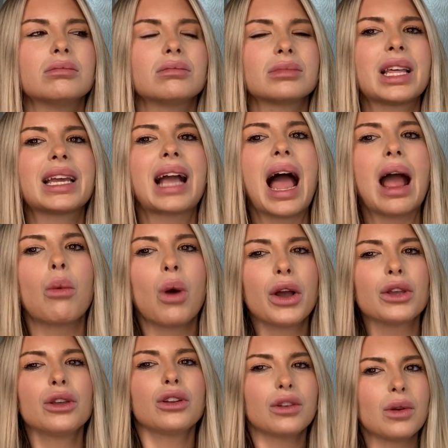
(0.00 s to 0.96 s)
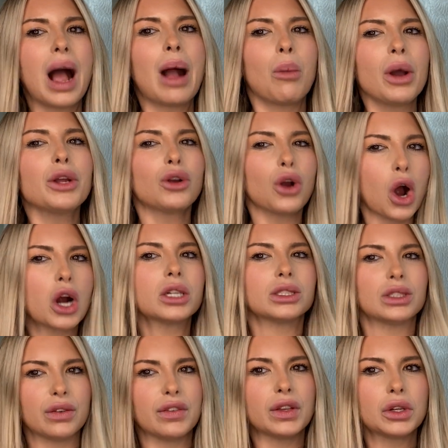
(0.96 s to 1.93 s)
like, I want your heart
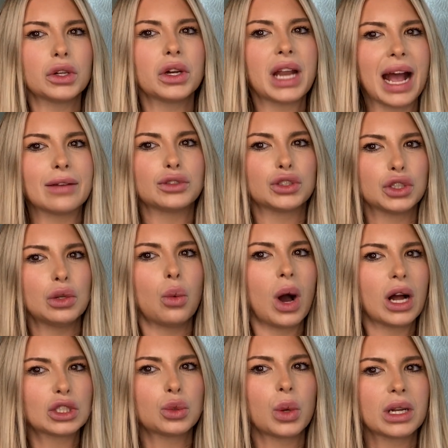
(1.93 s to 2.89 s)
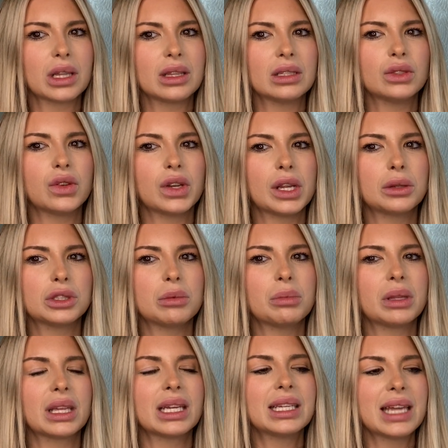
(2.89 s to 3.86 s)
to feel good after you watch one of these videos and be
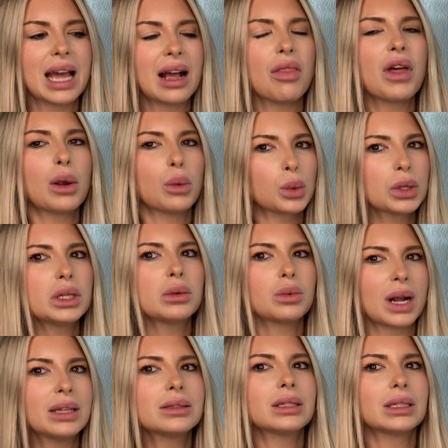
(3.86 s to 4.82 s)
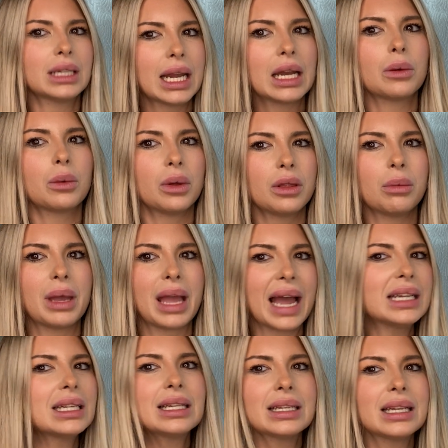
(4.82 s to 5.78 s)
like, yeah, that really resonated with me. I
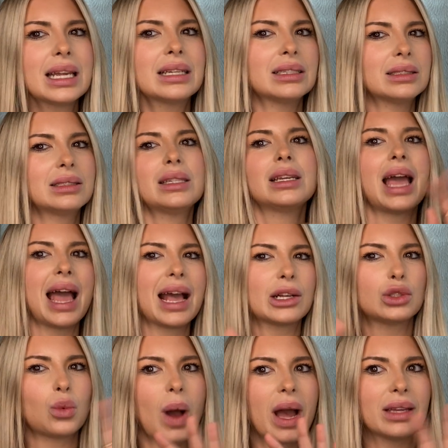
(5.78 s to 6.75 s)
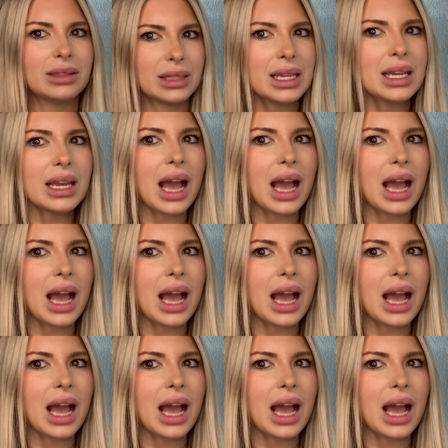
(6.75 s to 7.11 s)
didn't need to see XYZ.